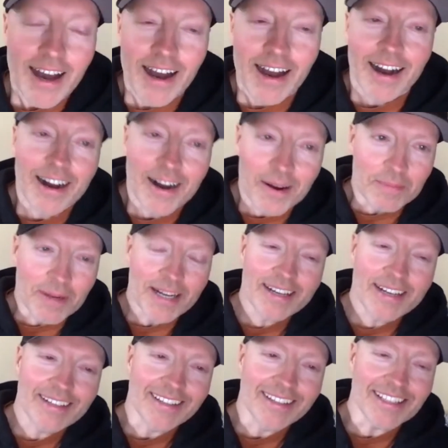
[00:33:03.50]

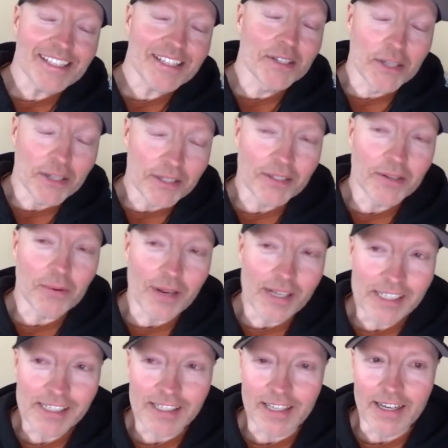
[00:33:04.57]
That's a good
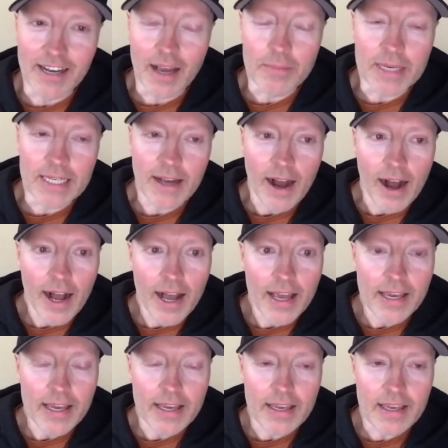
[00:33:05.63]
question. I mean,
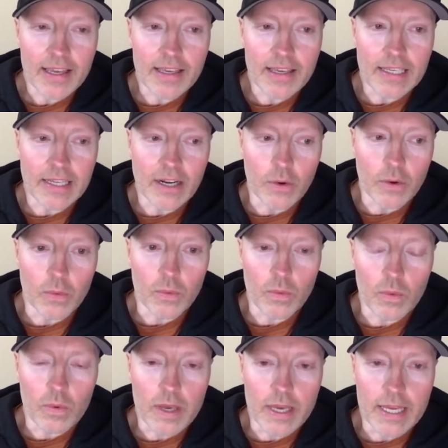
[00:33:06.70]
it
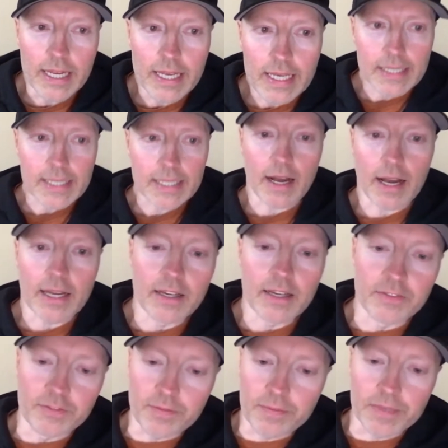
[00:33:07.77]
is kind
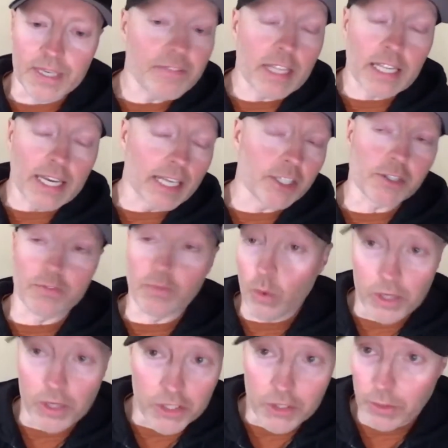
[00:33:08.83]
of, given the nature of what
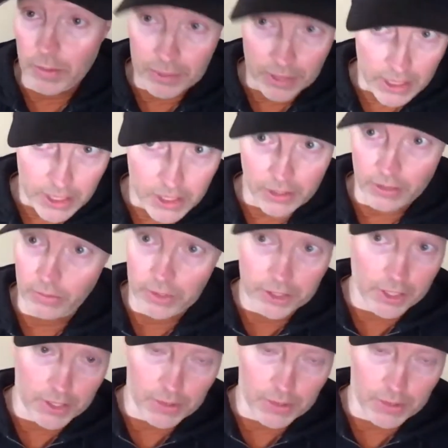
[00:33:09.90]
we do at Blister, which is